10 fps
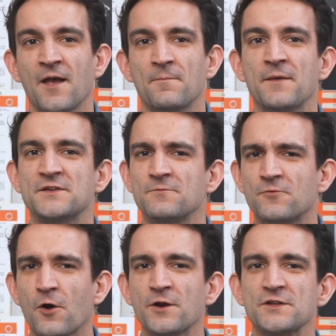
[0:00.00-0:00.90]
Maybe some
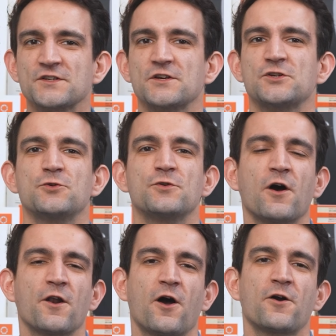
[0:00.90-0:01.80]
rodents chewed
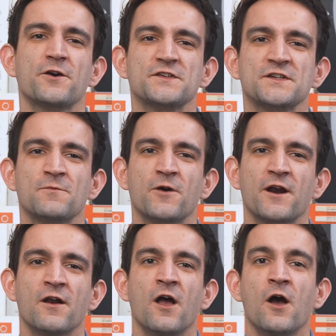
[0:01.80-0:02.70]
on a harness
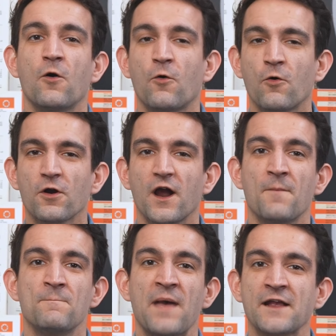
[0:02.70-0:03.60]
somewhere, or a
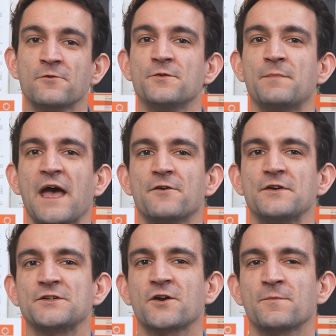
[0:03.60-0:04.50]
mangled
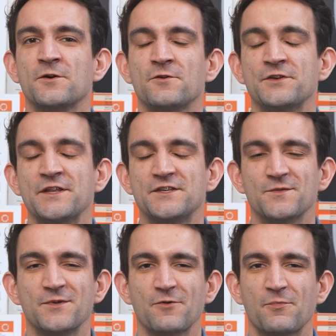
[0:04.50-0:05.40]
battery terminal needs
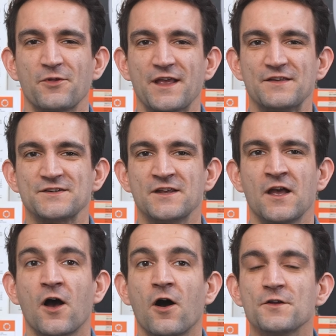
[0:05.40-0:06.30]
to be replaced.
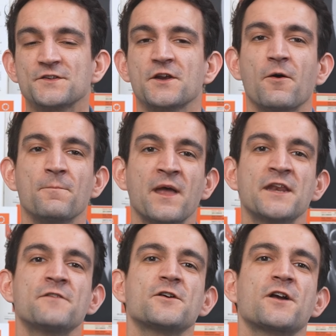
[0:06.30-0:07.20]
Also,
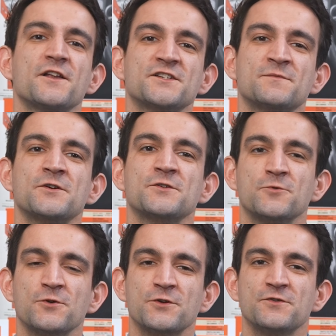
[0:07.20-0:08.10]
many of your customers
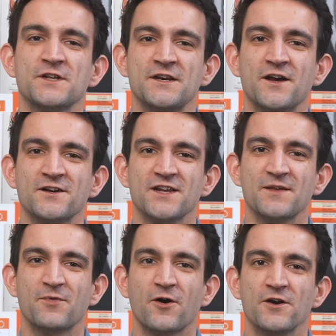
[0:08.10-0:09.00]
will use
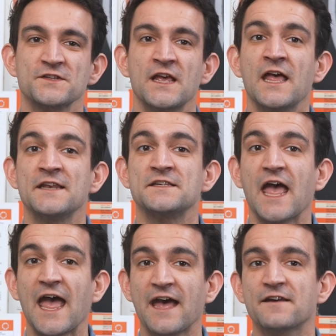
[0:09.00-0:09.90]
Conduct-Tite parts
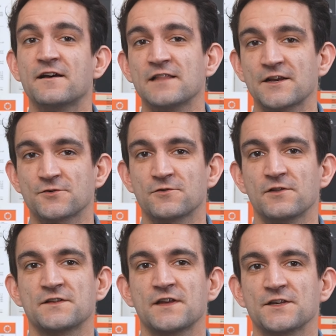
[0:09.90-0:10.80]
to add electrical
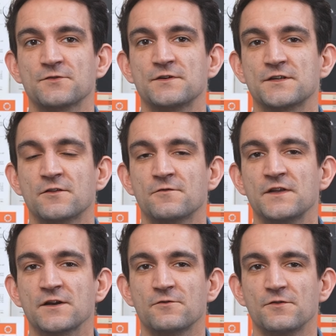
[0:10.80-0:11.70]
accessories to their
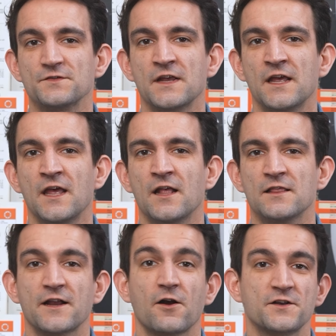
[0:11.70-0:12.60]
vehicles,
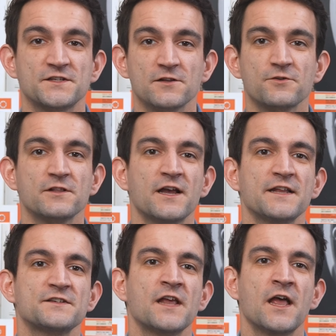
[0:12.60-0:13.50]
like auxiliary
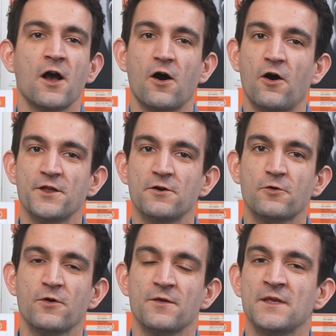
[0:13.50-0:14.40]
lights, audio
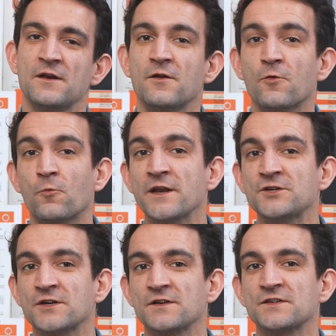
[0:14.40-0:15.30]
equipment,
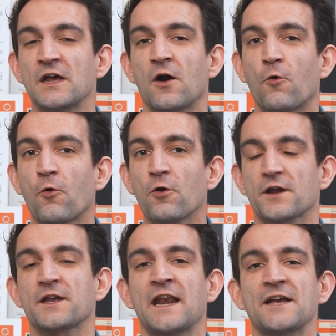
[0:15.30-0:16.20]
winches, or
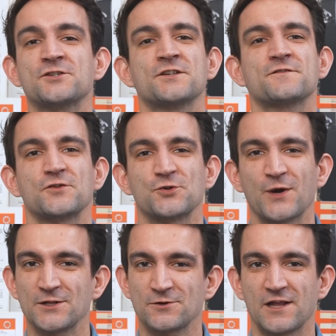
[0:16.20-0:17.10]
connections for trailer